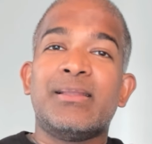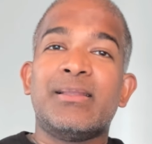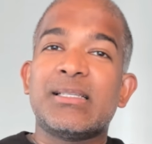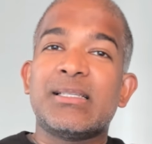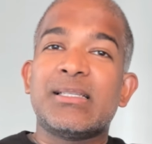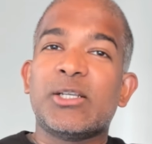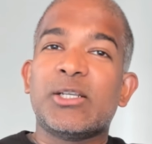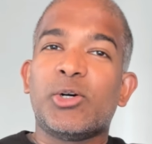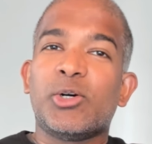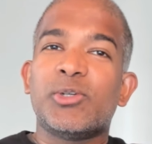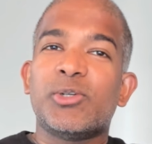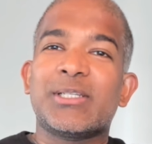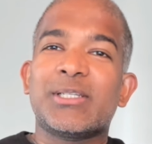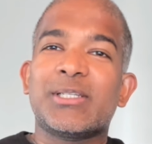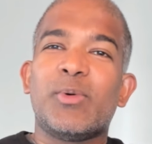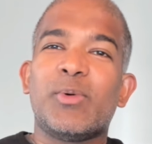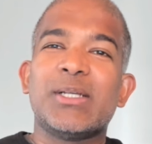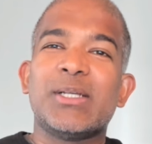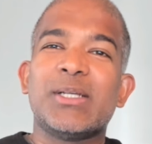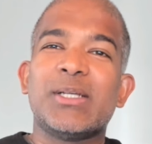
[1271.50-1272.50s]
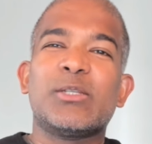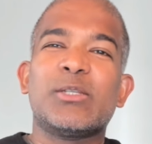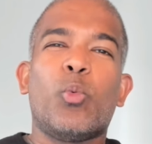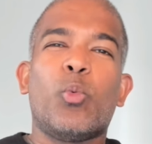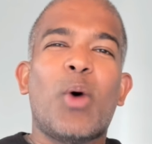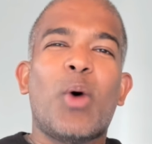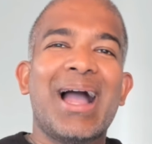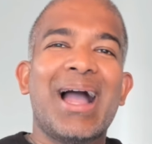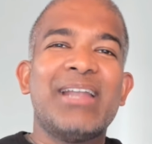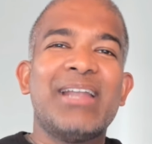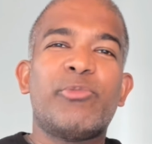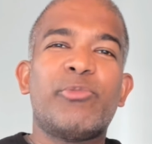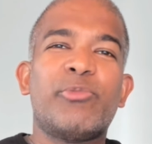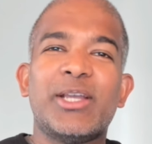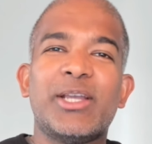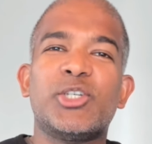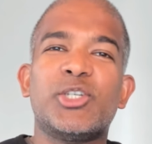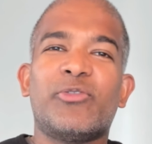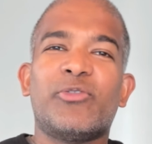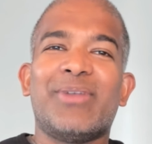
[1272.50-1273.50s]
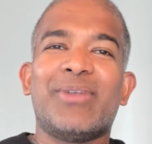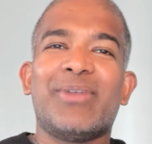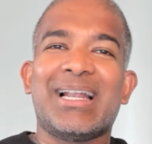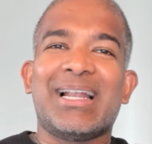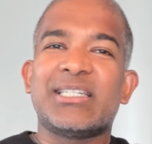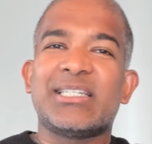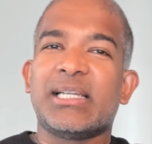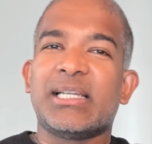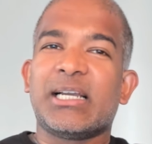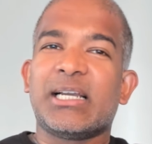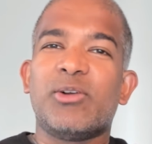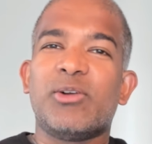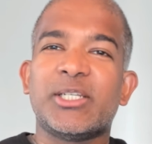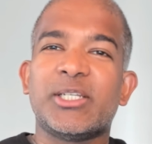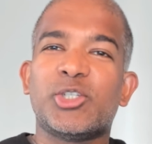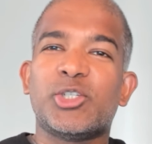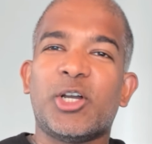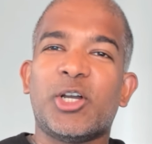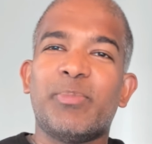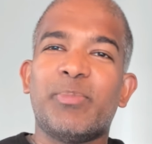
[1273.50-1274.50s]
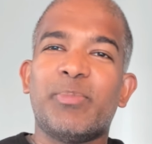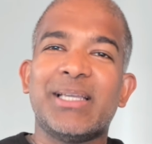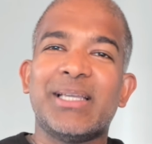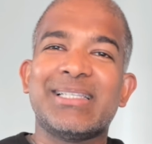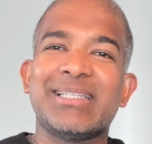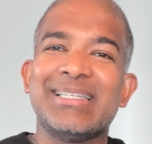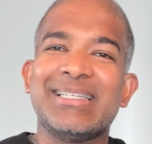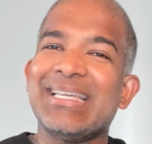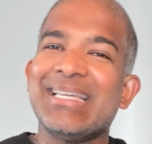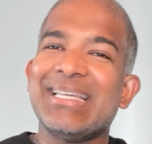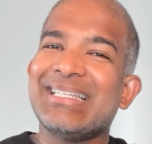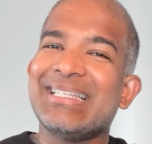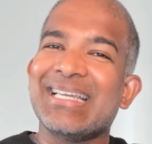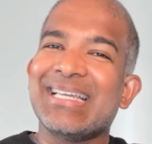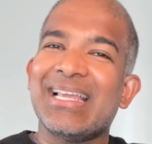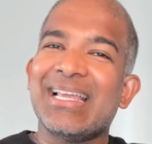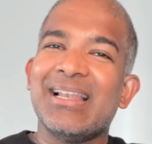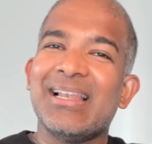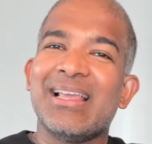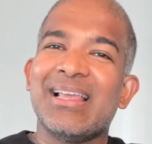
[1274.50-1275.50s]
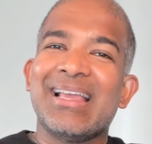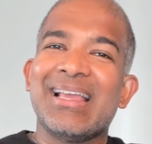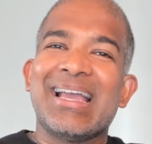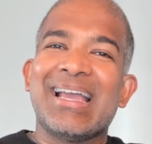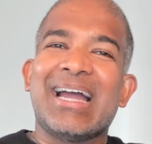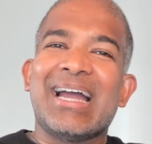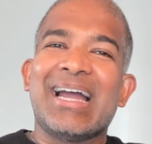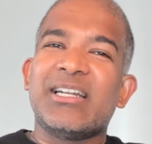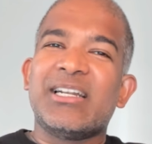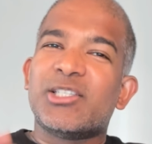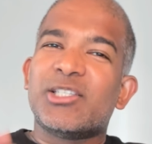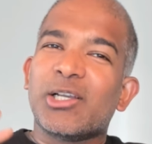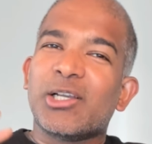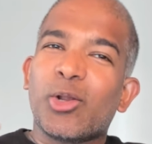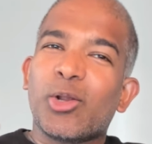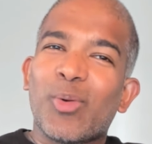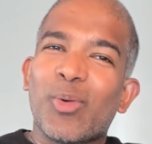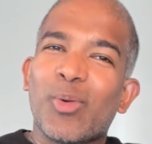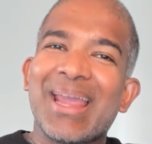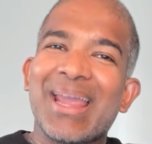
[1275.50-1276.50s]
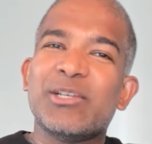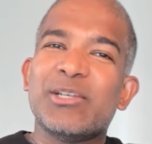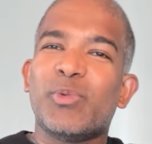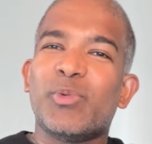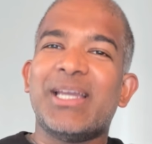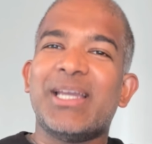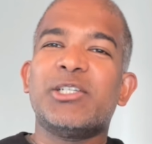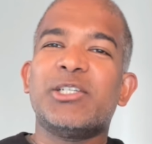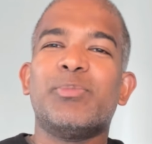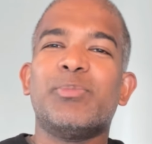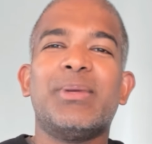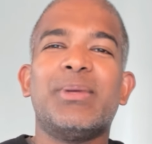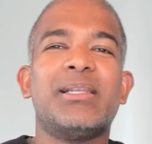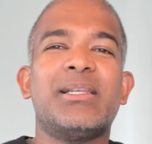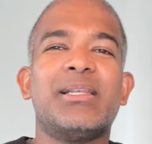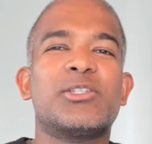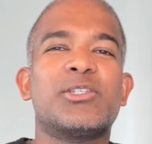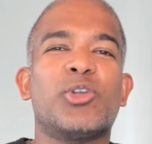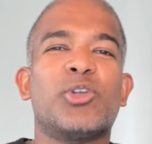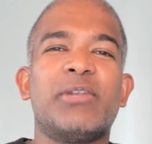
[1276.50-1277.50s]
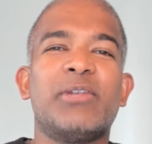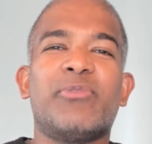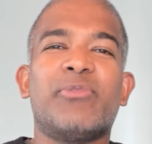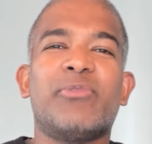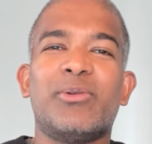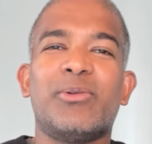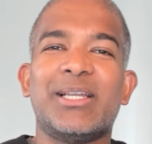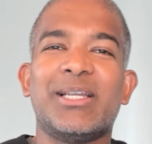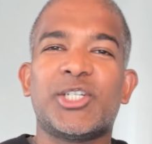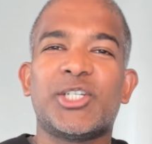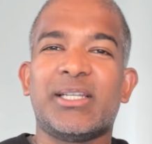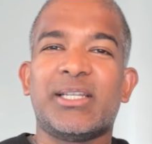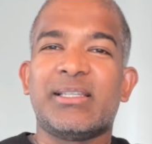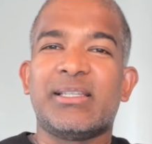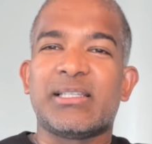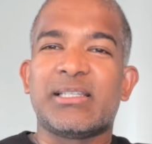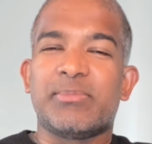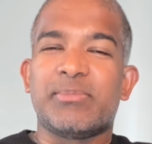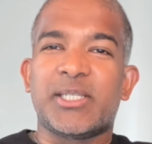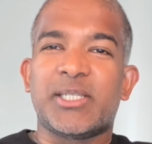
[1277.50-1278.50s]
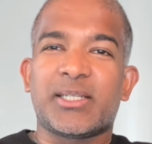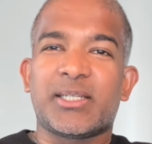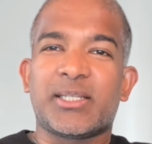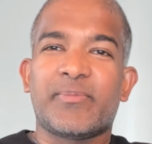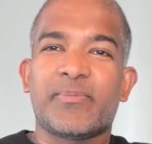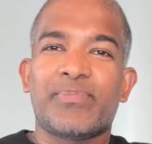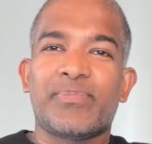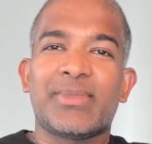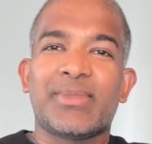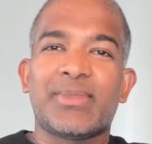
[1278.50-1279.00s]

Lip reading: This course covers a wide range of financial accounting topics in detail, and it's a great way to build a solid foundation in the subject.